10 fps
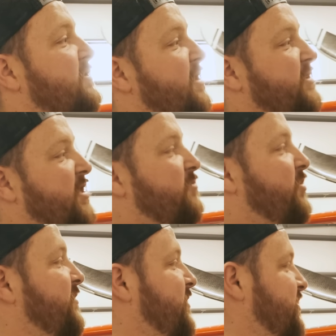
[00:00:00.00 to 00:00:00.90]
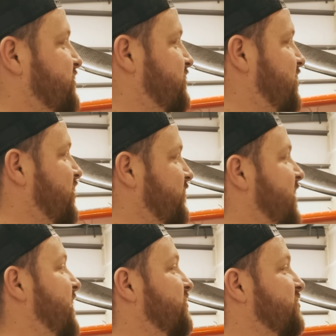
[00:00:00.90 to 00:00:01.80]
around the airplane, make sure that all the
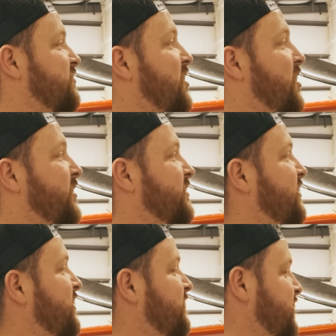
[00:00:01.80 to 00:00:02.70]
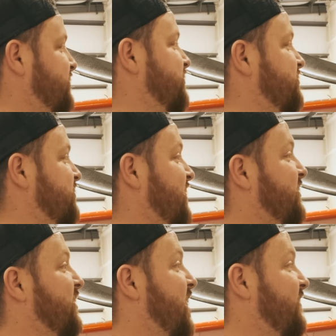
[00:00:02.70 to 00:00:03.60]
panels are on, make sure there's
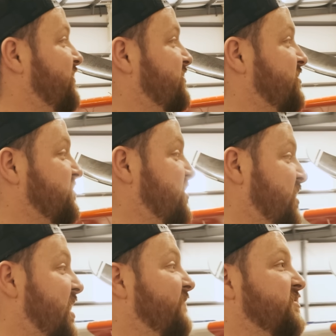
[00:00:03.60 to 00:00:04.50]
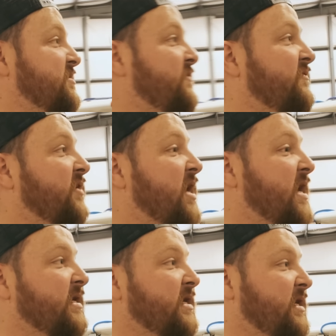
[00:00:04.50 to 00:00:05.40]
nothing obvious that we
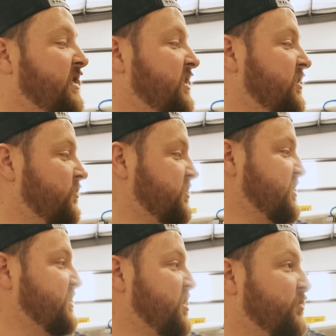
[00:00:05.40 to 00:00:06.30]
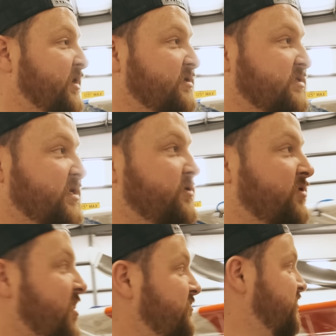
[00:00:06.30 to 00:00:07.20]
forgot. We're gonna take the airplane outside and do a
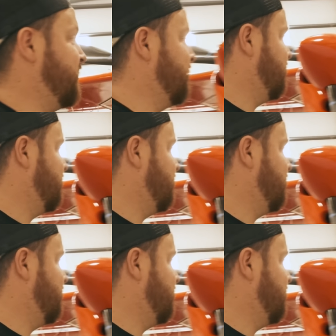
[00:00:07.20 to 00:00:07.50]
ground run.